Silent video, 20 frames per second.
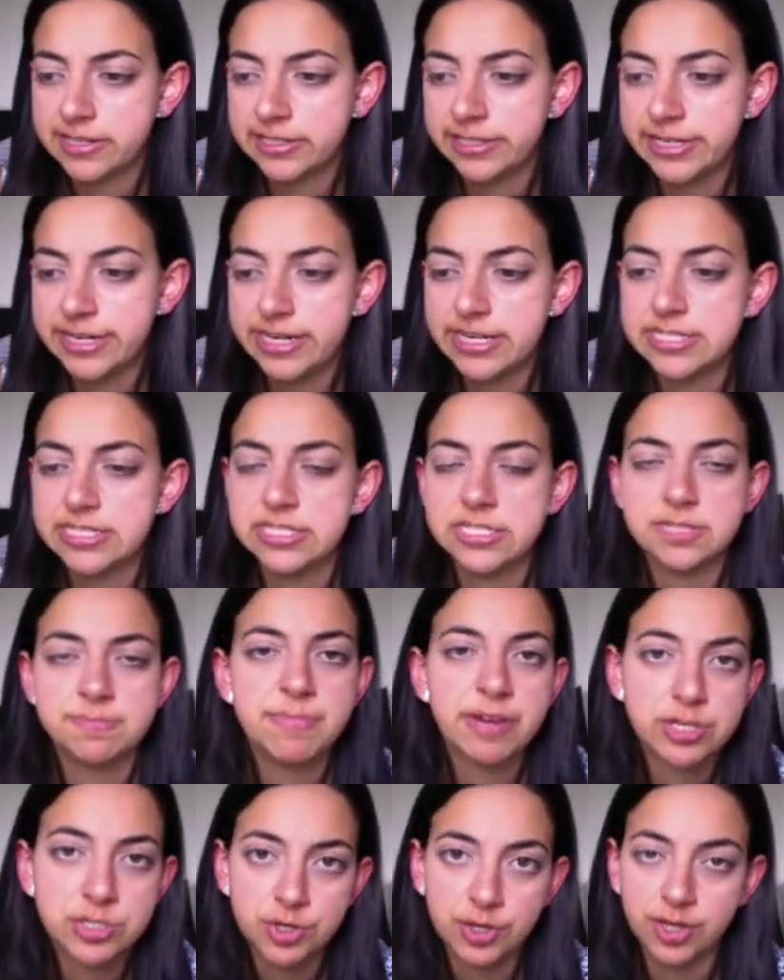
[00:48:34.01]
clinics is to
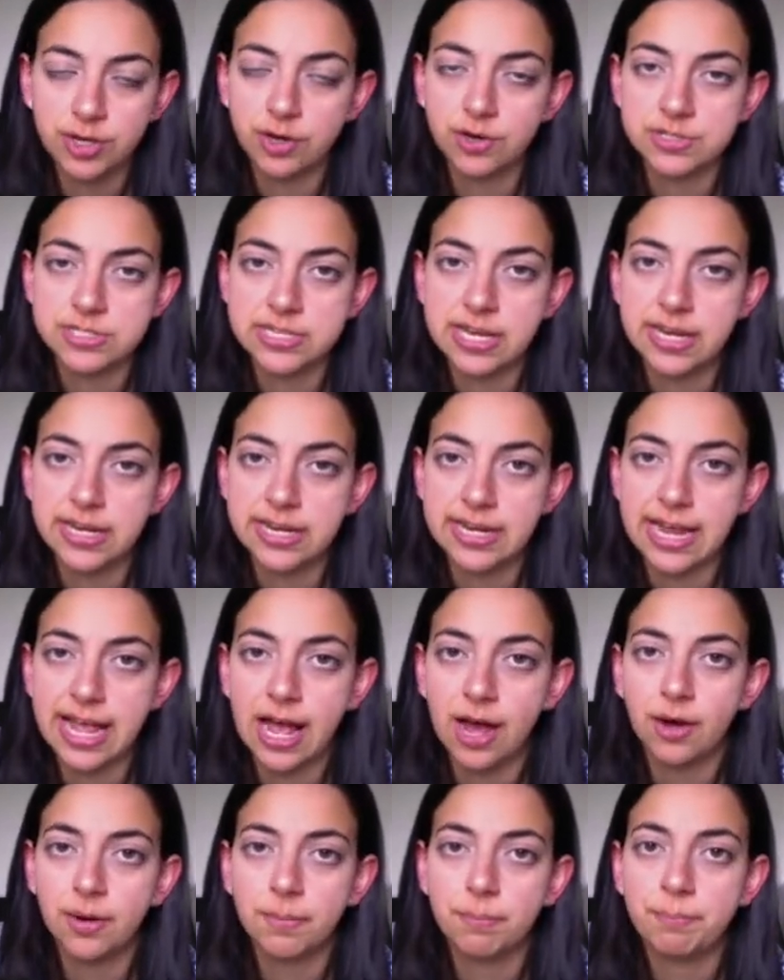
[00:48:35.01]
make sure that you're sending
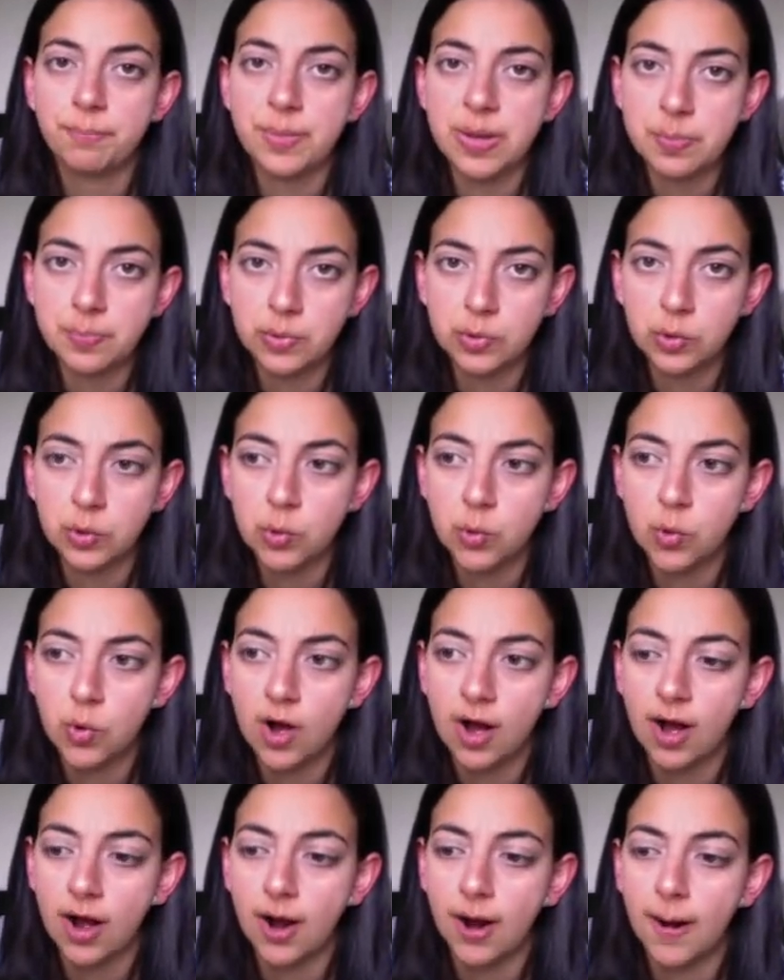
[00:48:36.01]
out people who
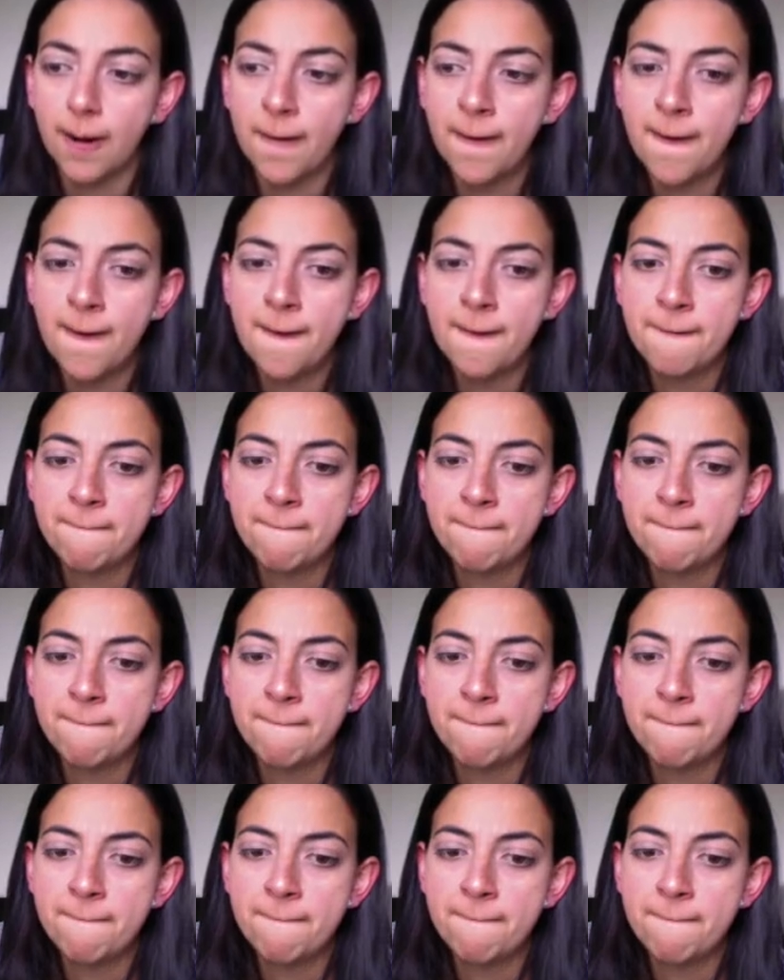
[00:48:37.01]
are